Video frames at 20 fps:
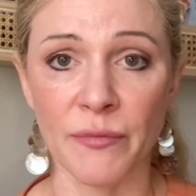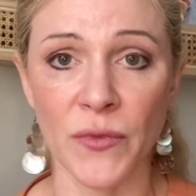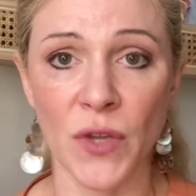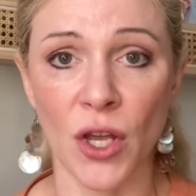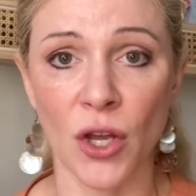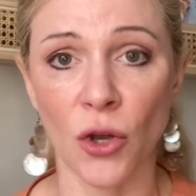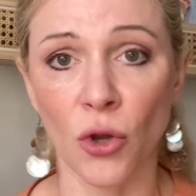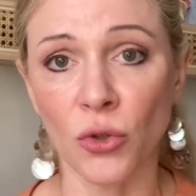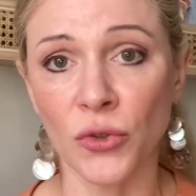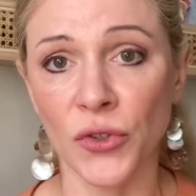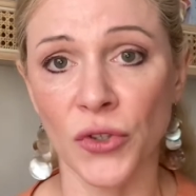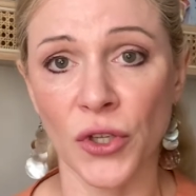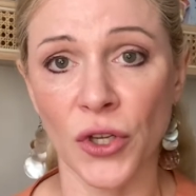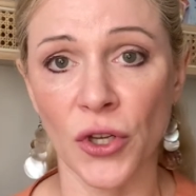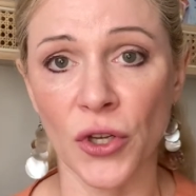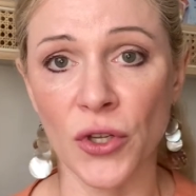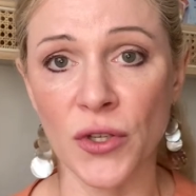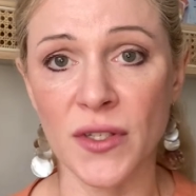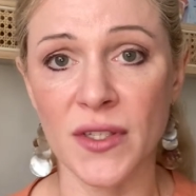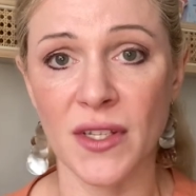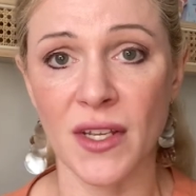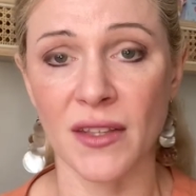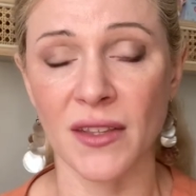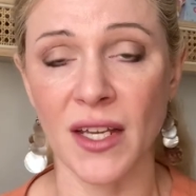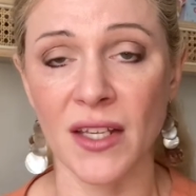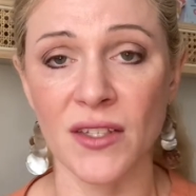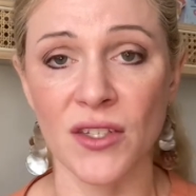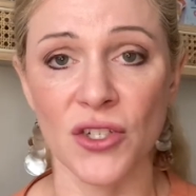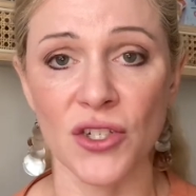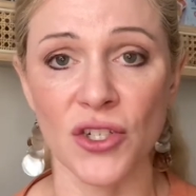older girls, and
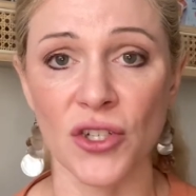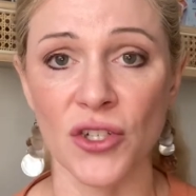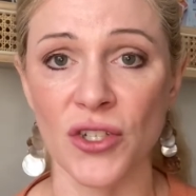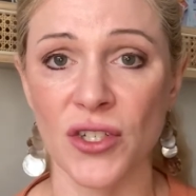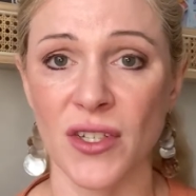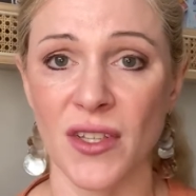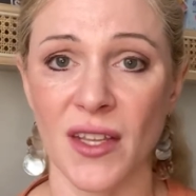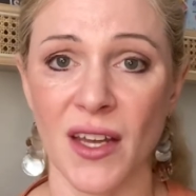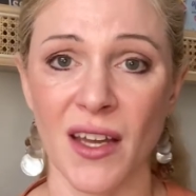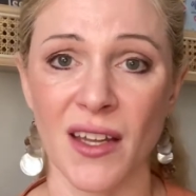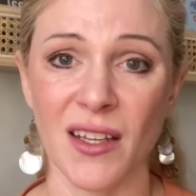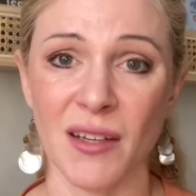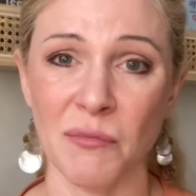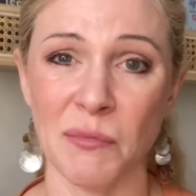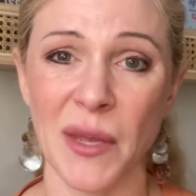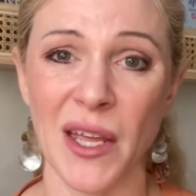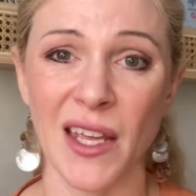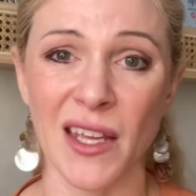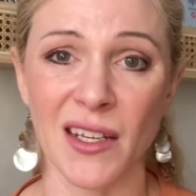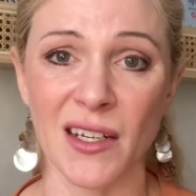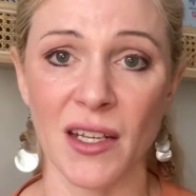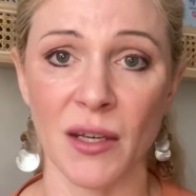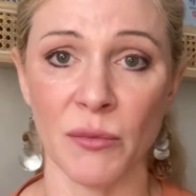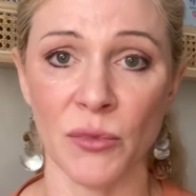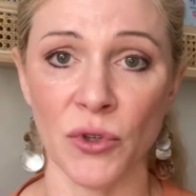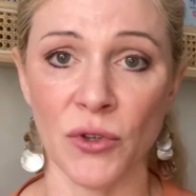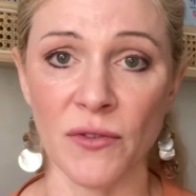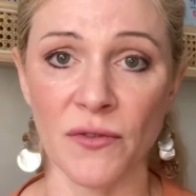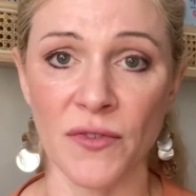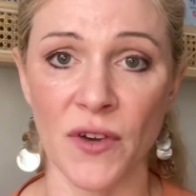that's due to that impaired
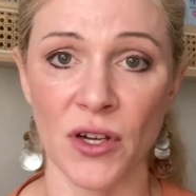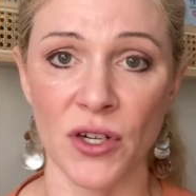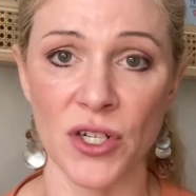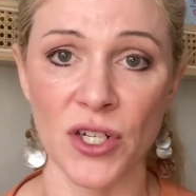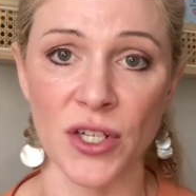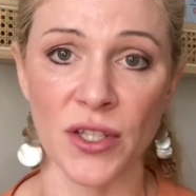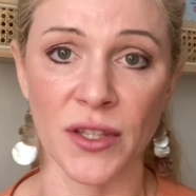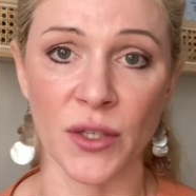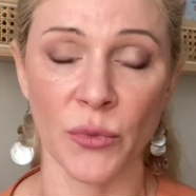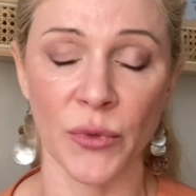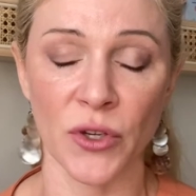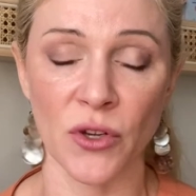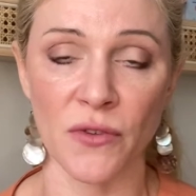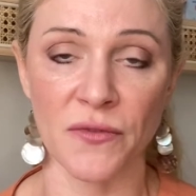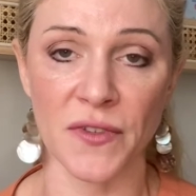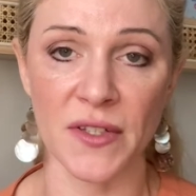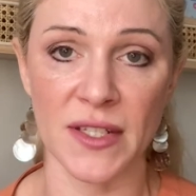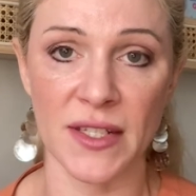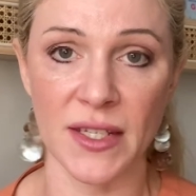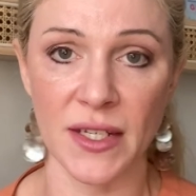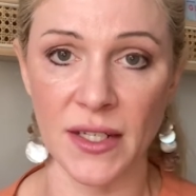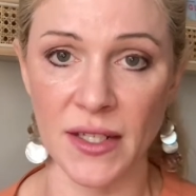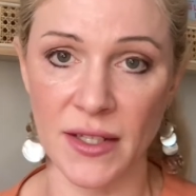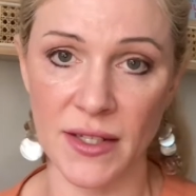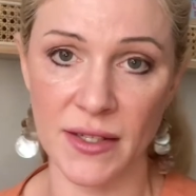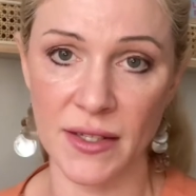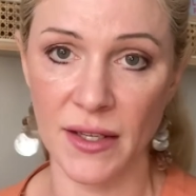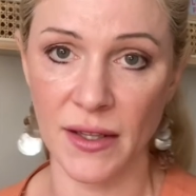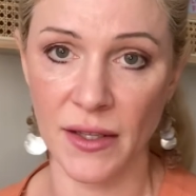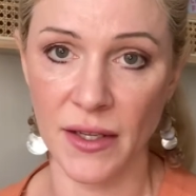immune function that we often see in
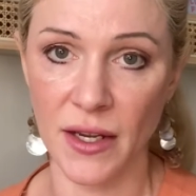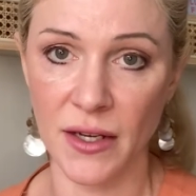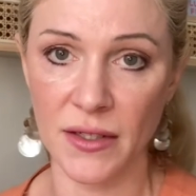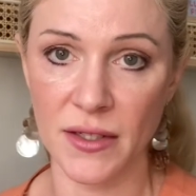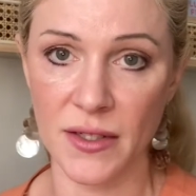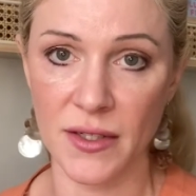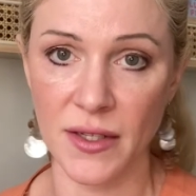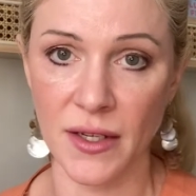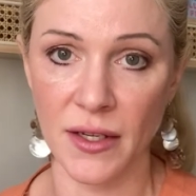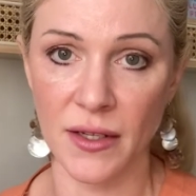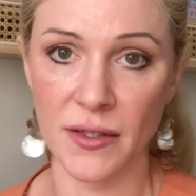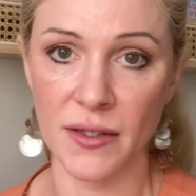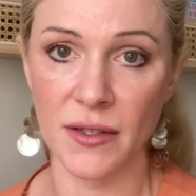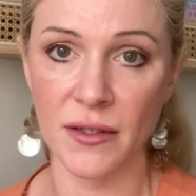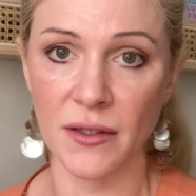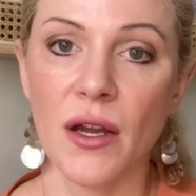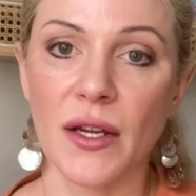celiac disease.